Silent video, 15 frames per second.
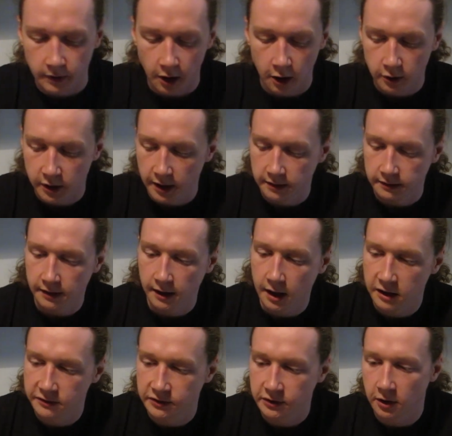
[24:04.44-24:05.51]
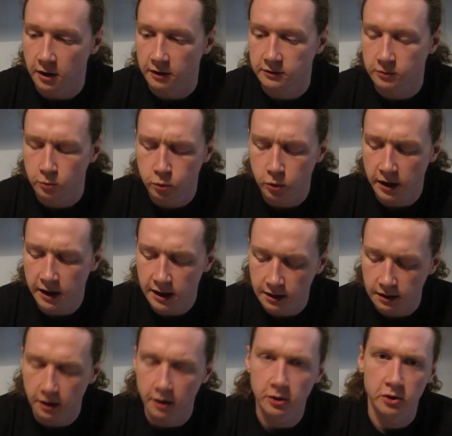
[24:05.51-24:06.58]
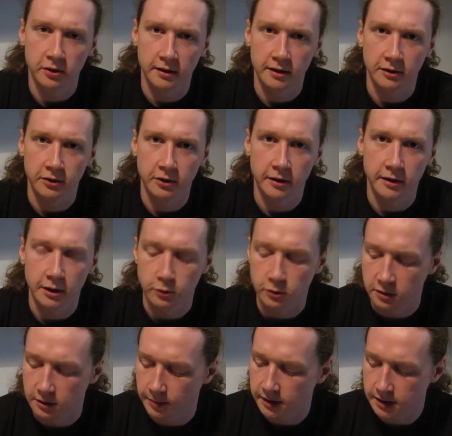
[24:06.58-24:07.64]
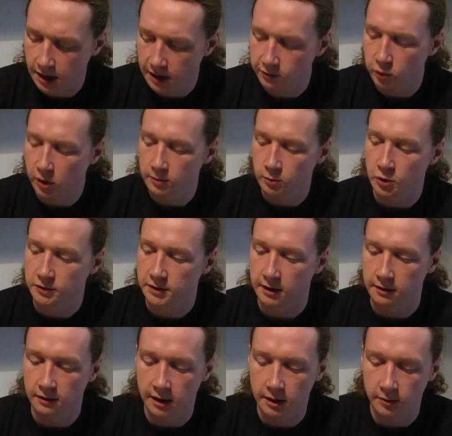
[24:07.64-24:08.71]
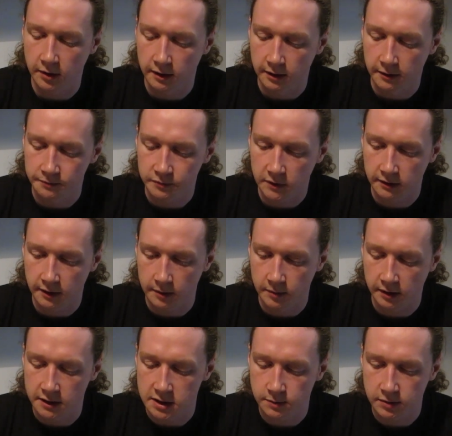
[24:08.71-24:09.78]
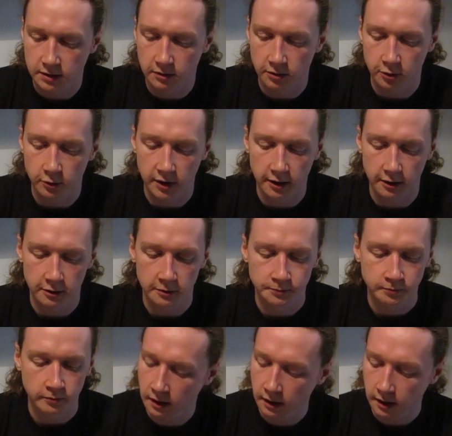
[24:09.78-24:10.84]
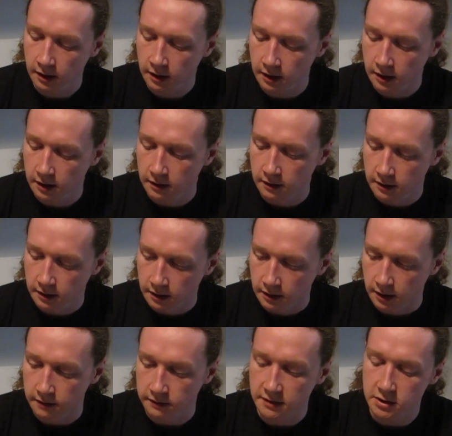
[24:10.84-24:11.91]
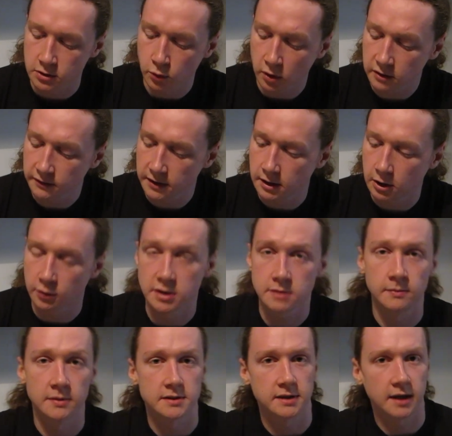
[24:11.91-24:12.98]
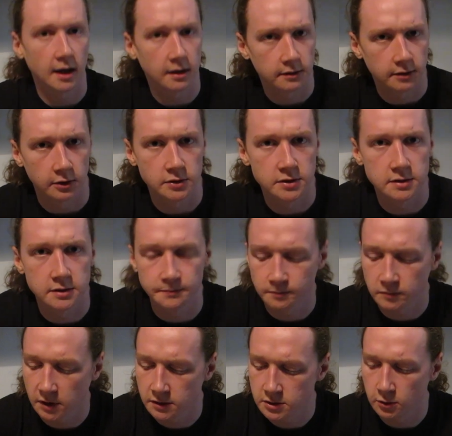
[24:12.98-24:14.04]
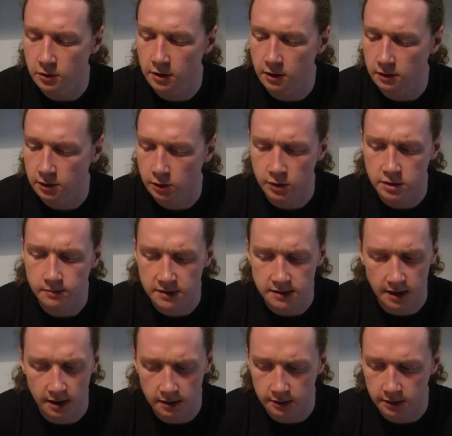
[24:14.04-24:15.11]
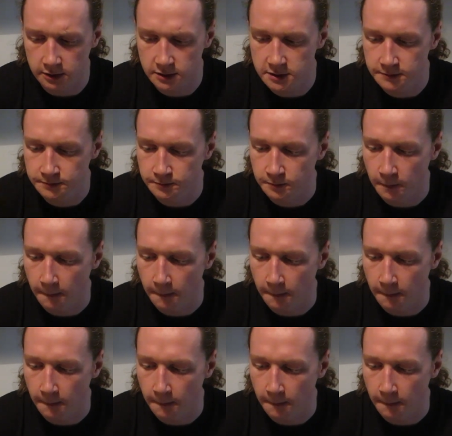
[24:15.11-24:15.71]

Alright, I've talked way longer than I thought I would, but I have one more title that I'm gonna speed through here. And this is one of the Christmas calendars, so-called Christmas calendars,